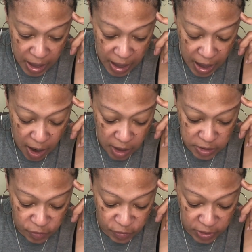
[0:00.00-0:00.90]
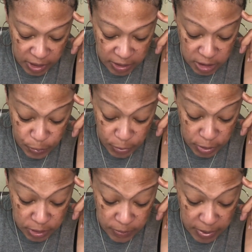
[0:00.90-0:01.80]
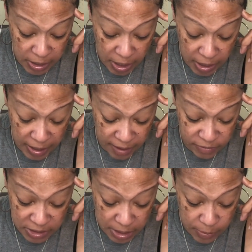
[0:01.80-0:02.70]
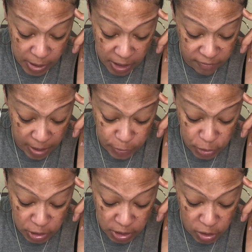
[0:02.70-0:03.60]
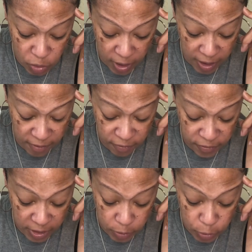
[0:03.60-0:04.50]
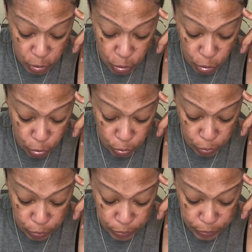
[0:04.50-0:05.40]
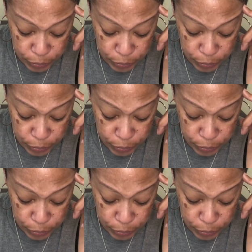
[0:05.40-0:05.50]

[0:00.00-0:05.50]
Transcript: I also feel like this person may not have the same kind of options that you have available to you.